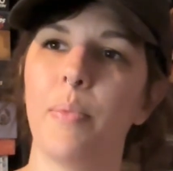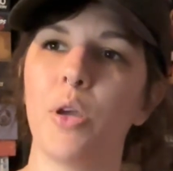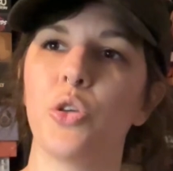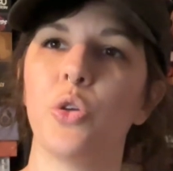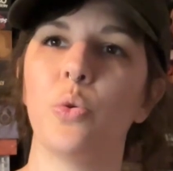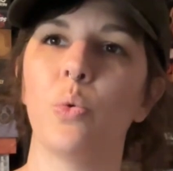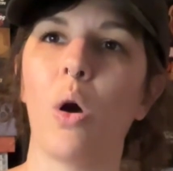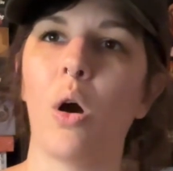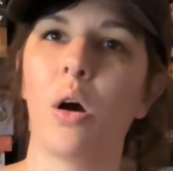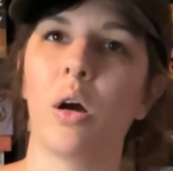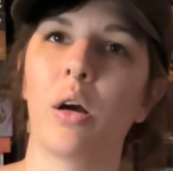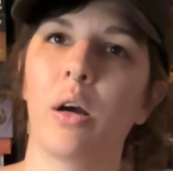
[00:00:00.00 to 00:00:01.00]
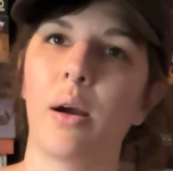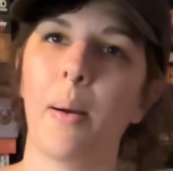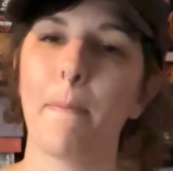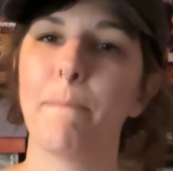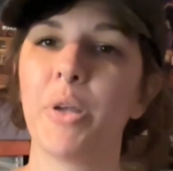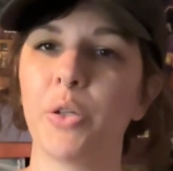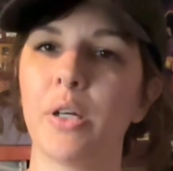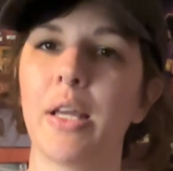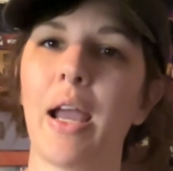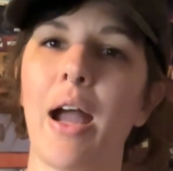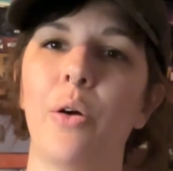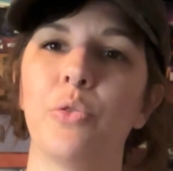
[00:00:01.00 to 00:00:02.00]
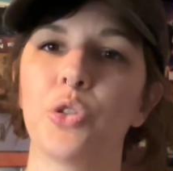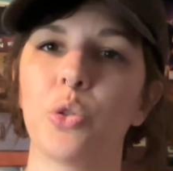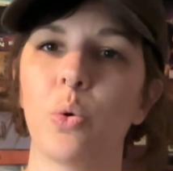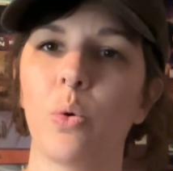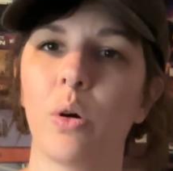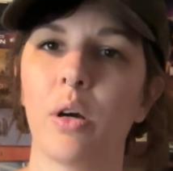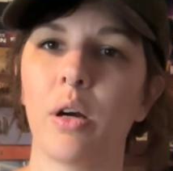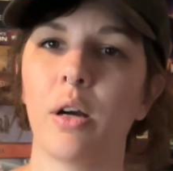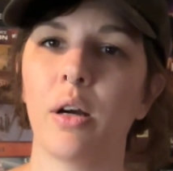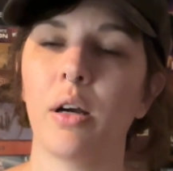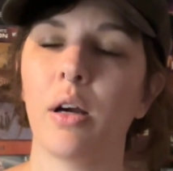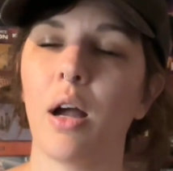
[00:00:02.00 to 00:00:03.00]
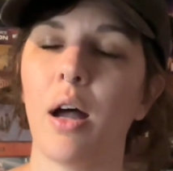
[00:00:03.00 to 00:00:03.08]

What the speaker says: You are building out your